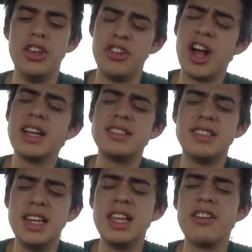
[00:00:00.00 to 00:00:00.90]
You're not
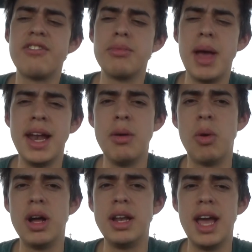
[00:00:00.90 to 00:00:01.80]
stealing from
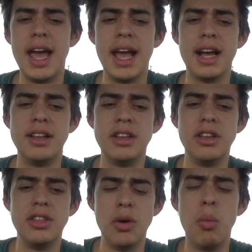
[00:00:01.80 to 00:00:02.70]
anyone, and
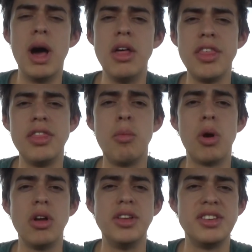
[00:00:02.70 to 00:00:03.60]
the wealth in the
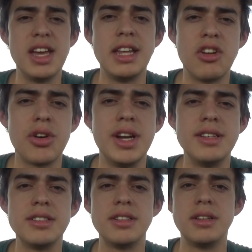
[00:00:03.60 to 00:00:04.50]
world is
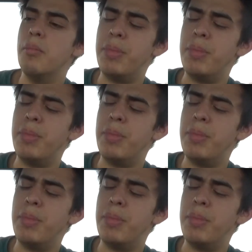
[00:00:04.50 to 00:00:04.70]
increased.